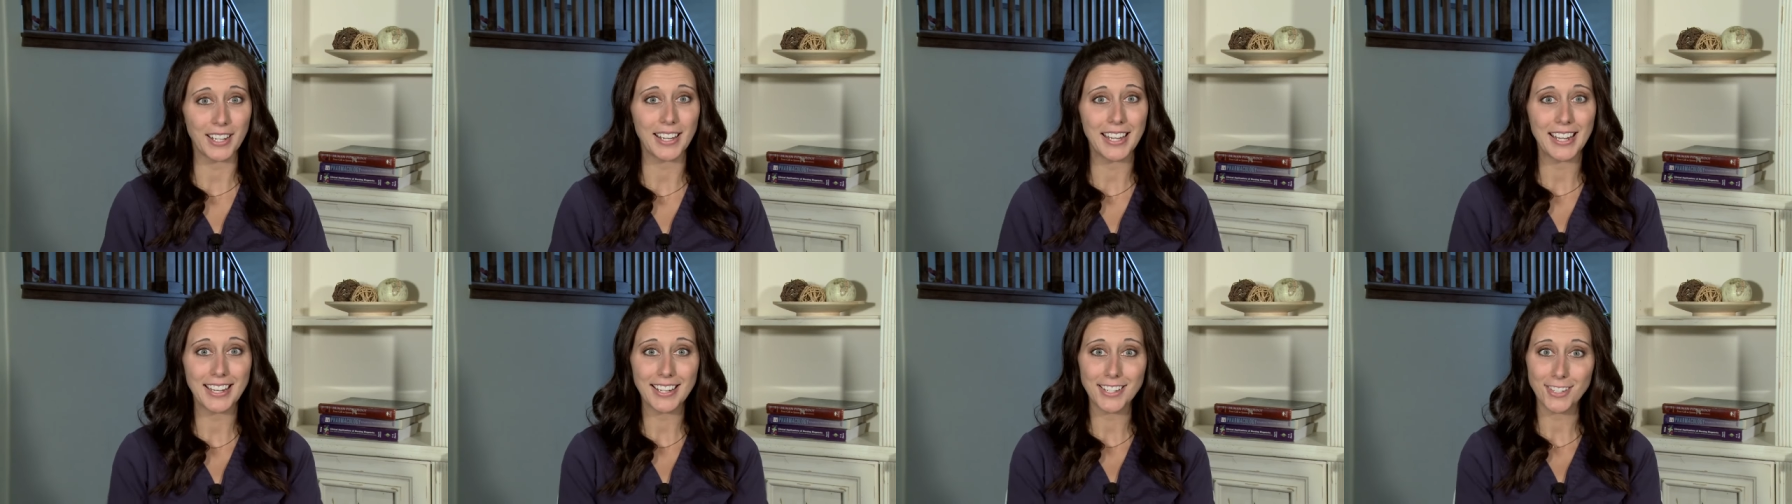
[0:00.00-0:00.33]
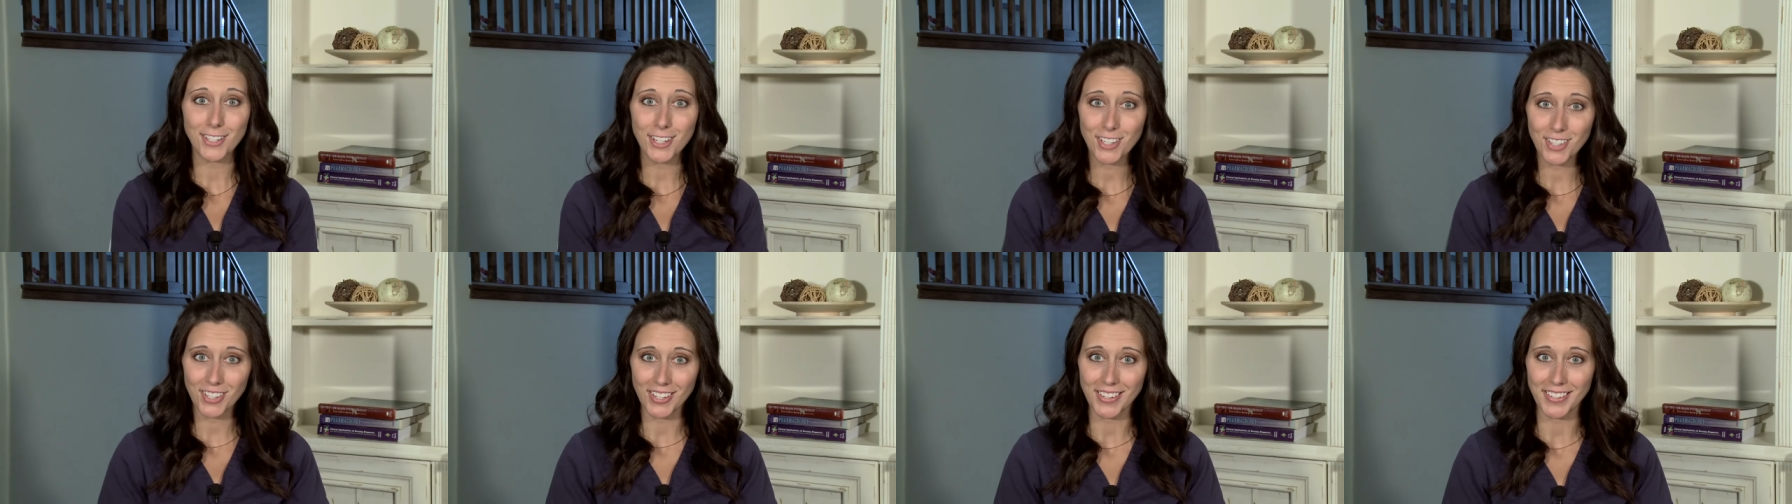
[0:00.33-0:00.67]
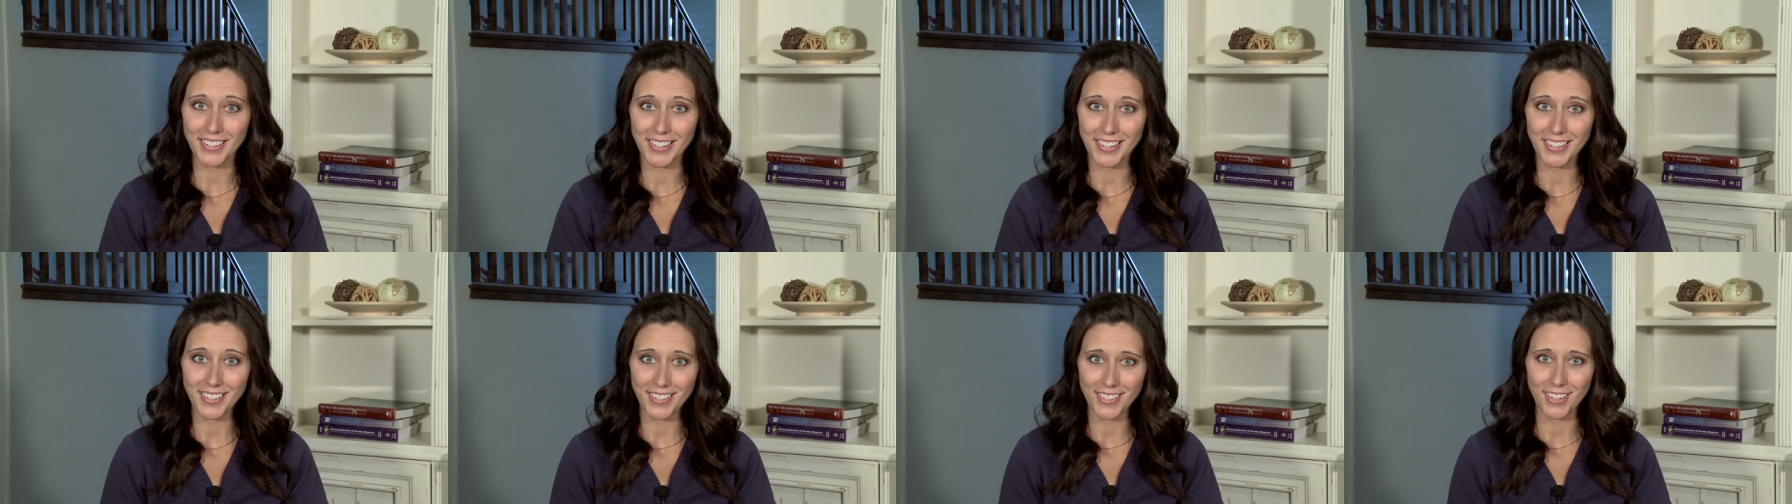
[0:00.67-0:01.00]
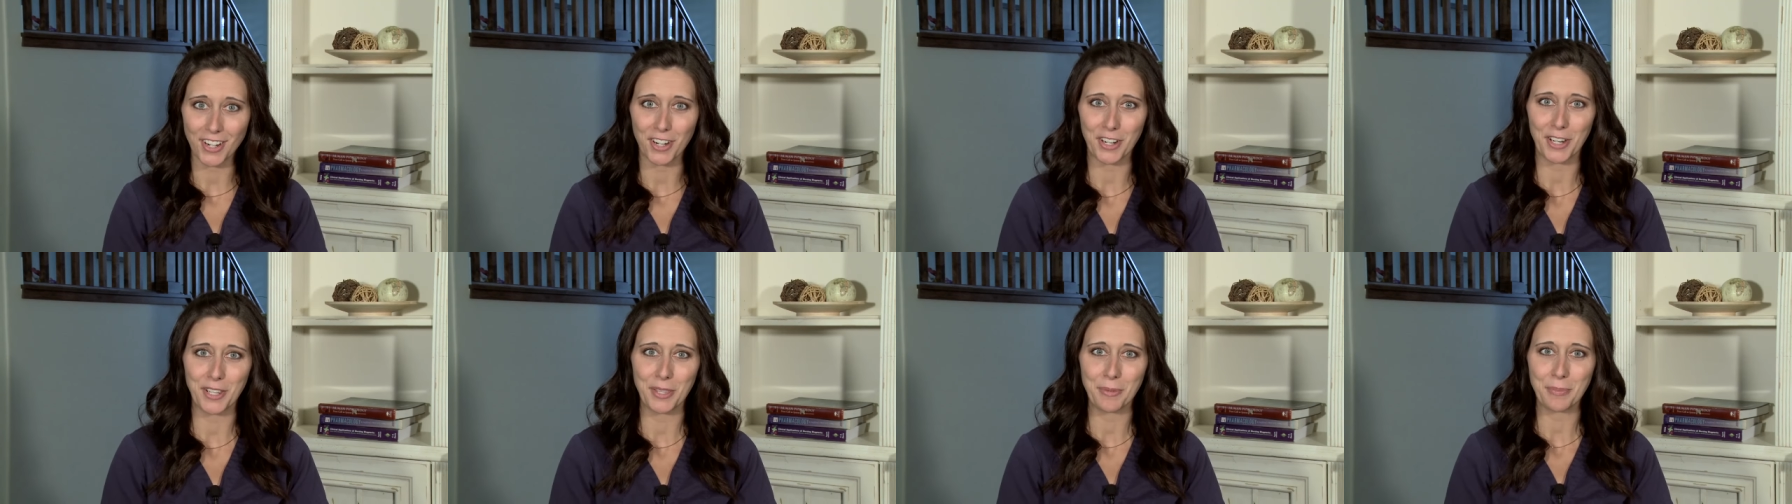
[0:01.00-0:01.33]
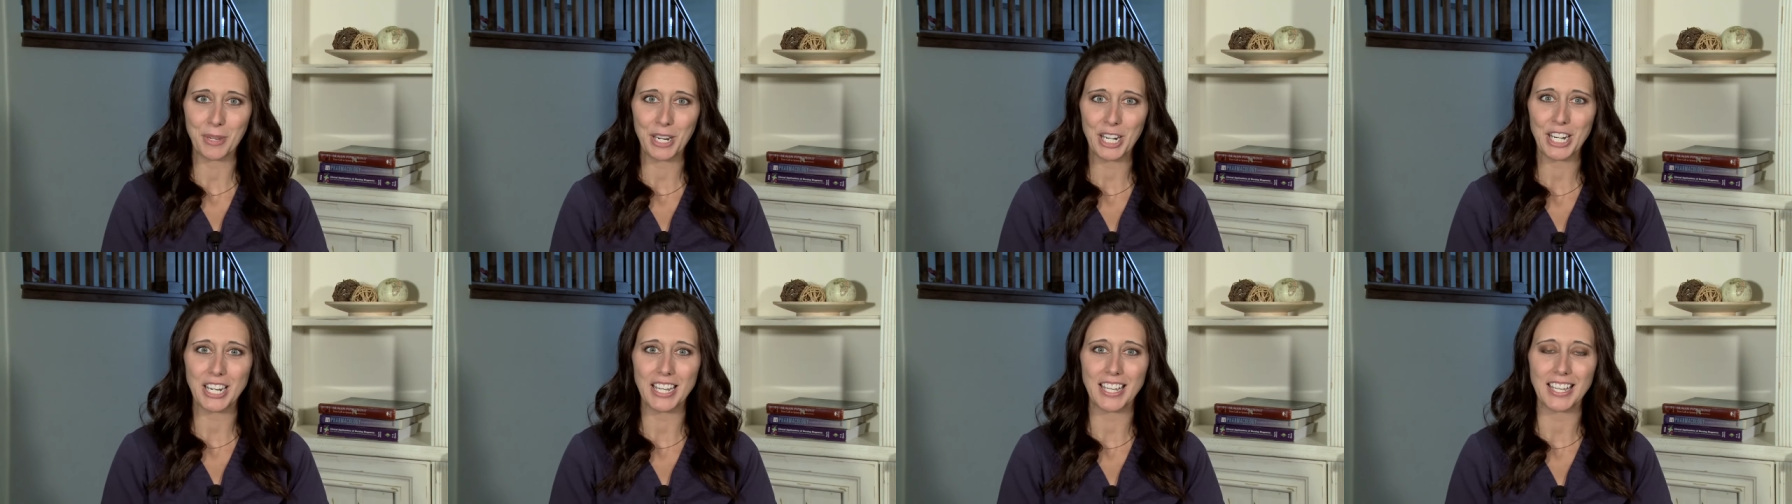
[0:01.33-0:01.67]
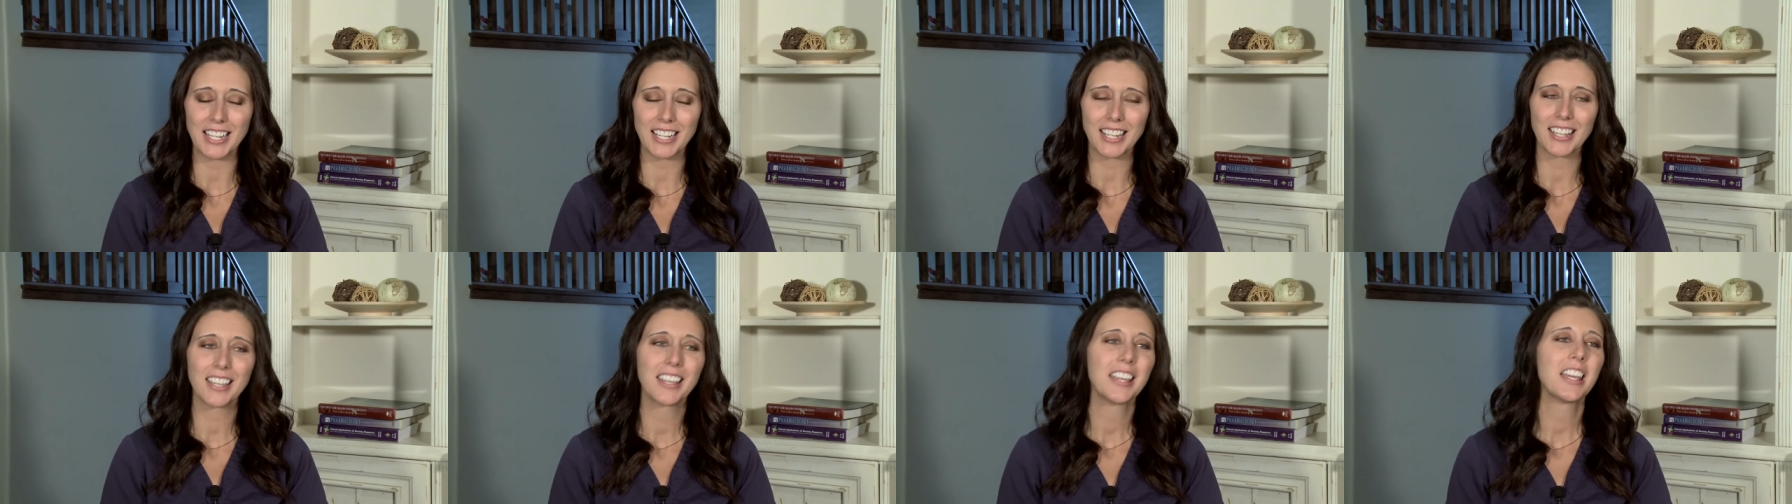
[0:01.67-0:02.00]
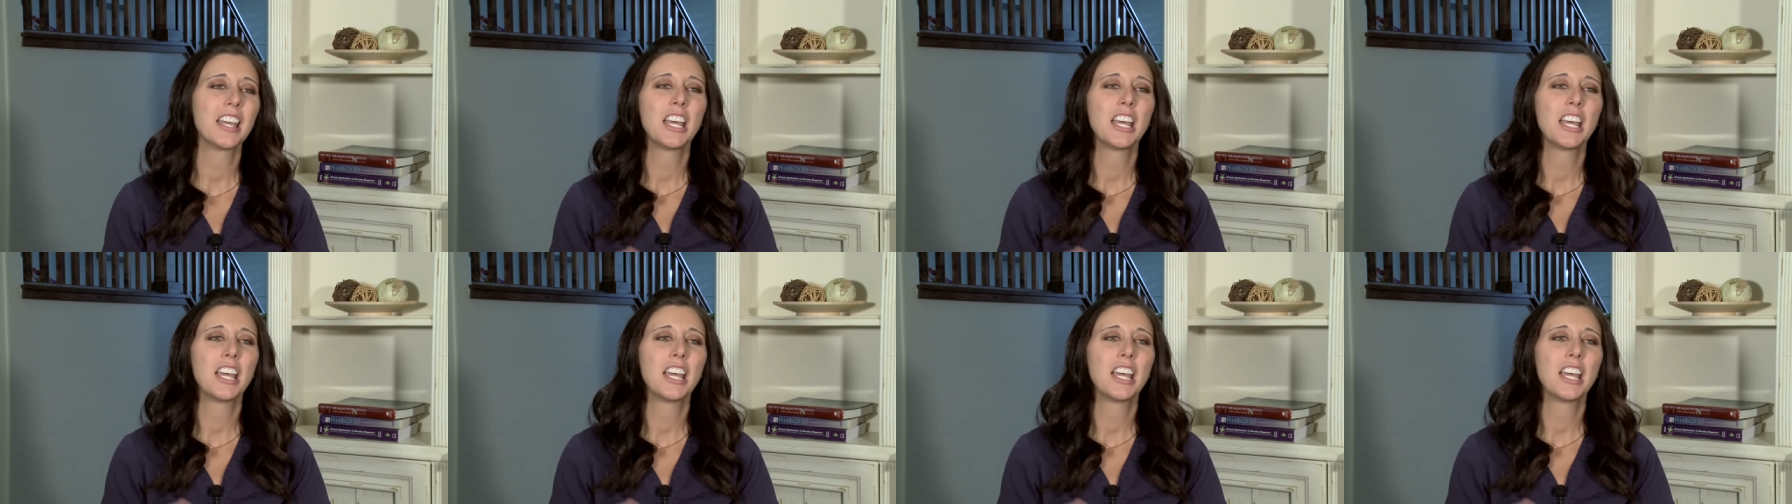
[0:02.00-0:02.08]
in addition to starting the period.